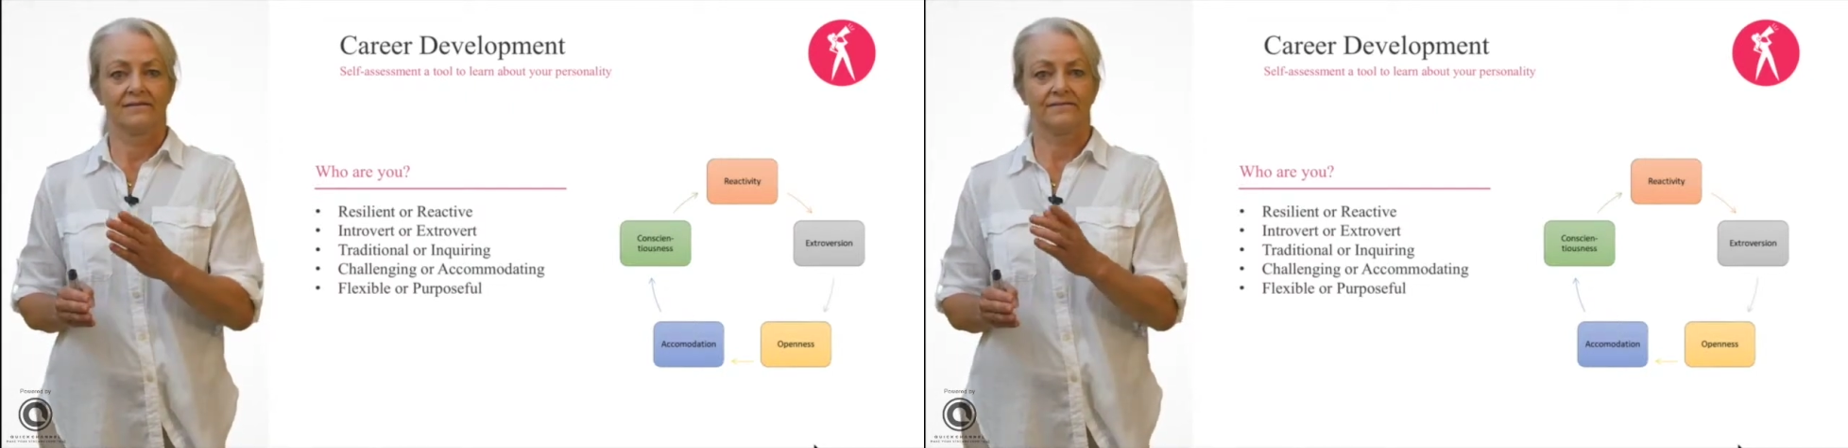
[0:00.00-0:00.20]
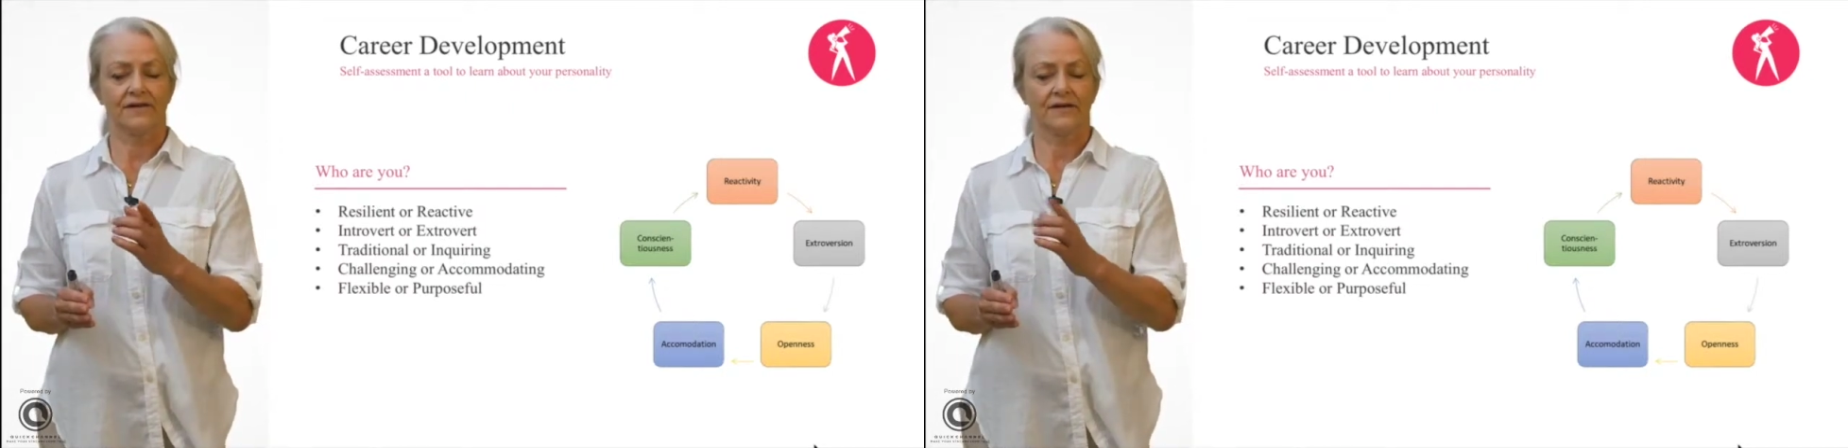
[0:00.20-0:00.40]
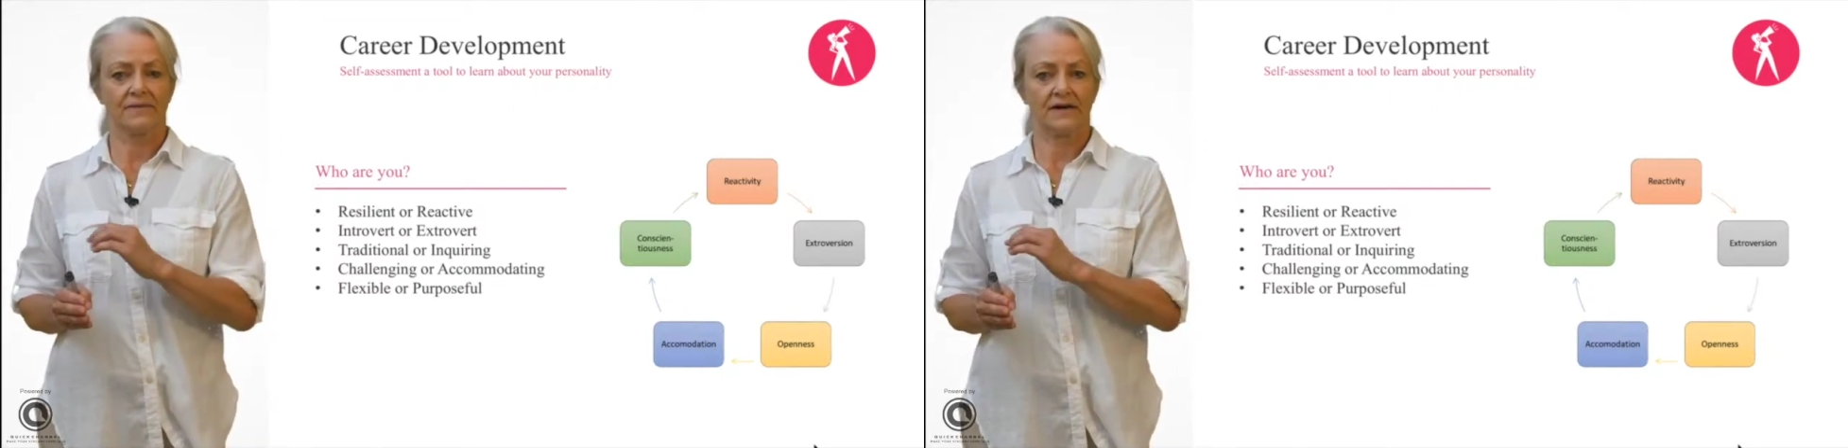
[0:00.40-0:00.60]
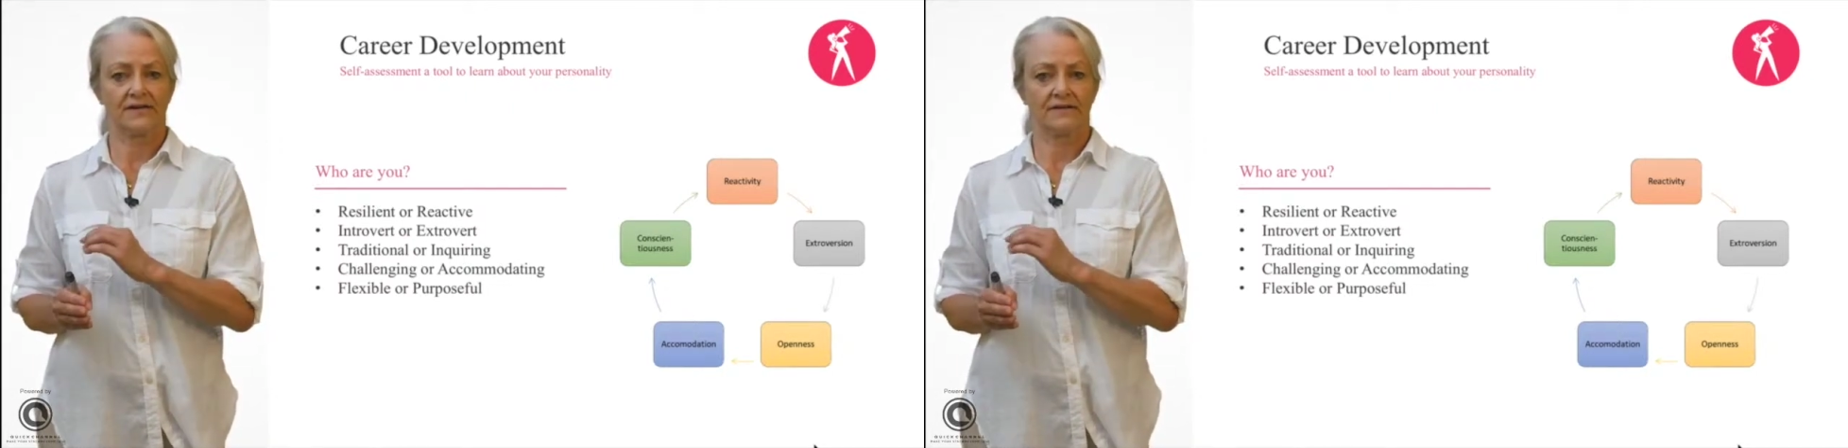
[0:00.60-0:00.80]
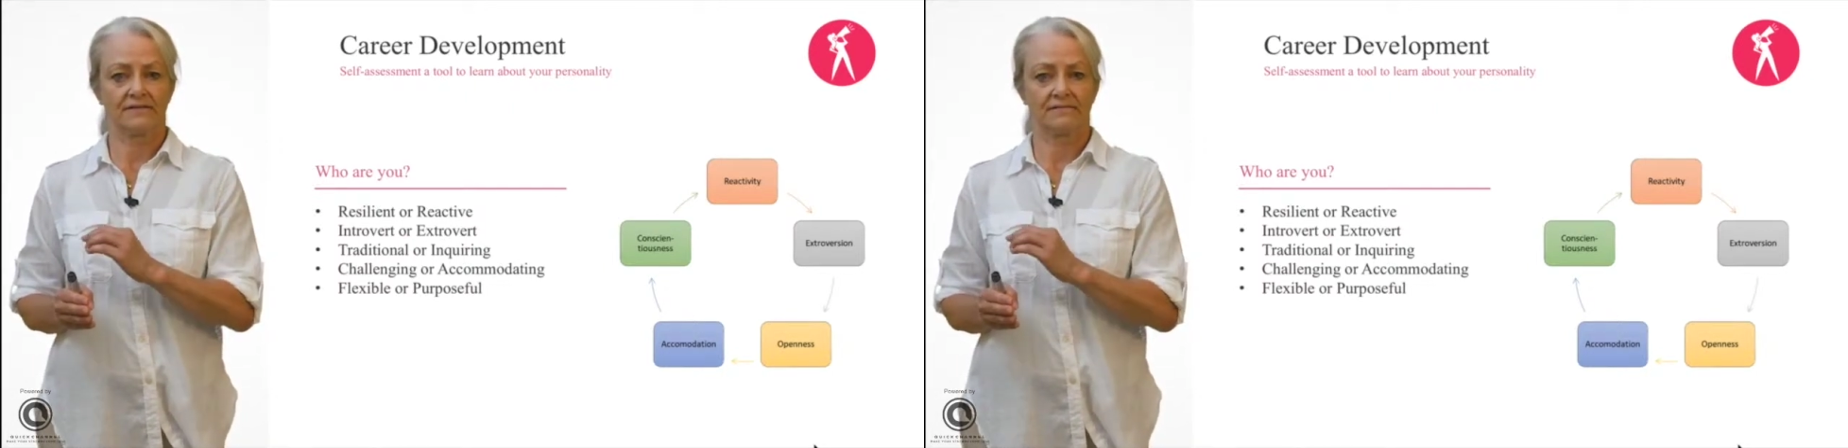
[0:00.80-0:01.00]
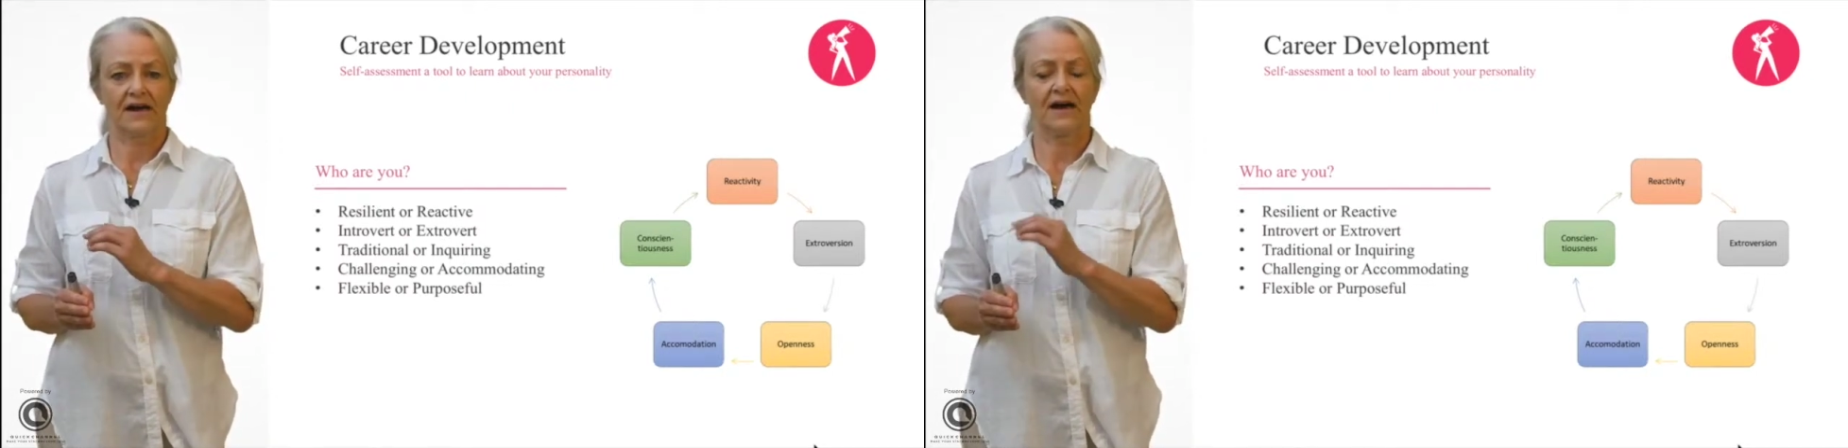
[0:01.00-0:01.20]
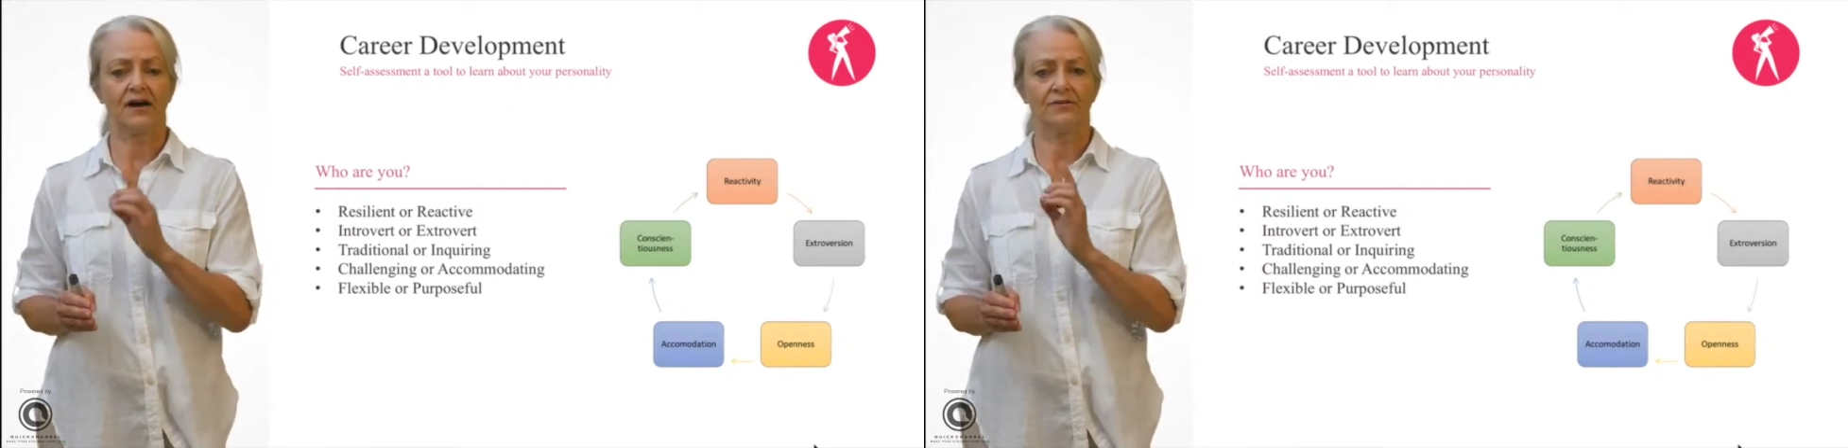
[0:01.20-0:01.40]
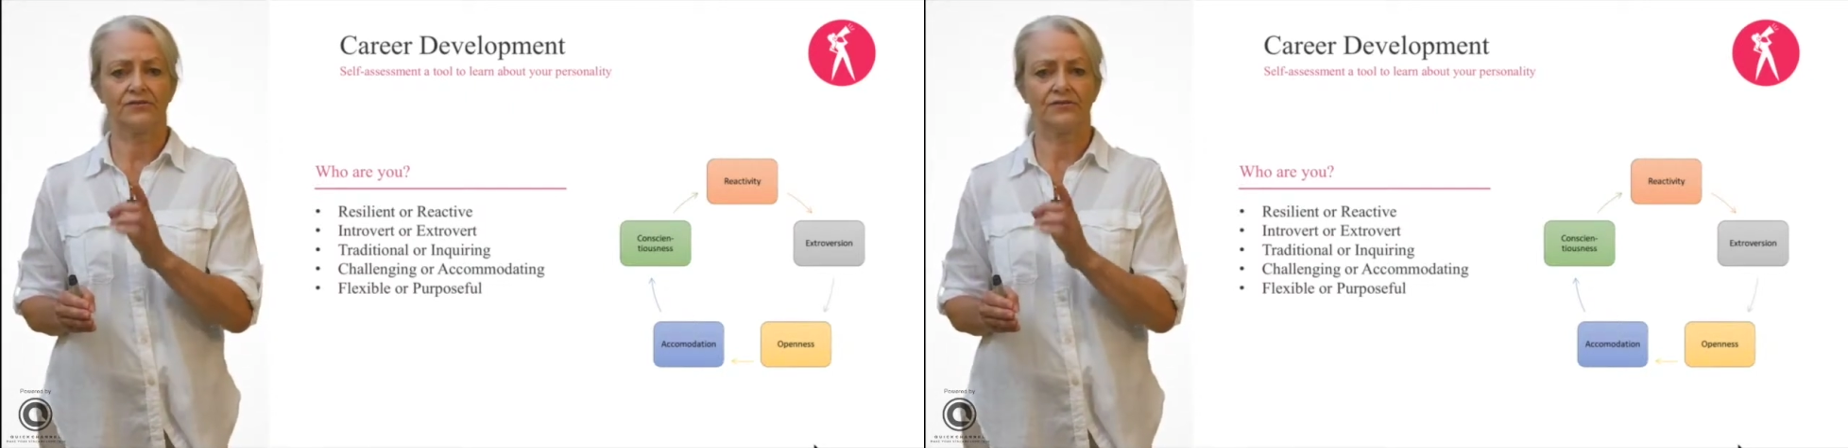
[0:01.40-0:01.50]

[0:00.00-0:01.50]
think about it. How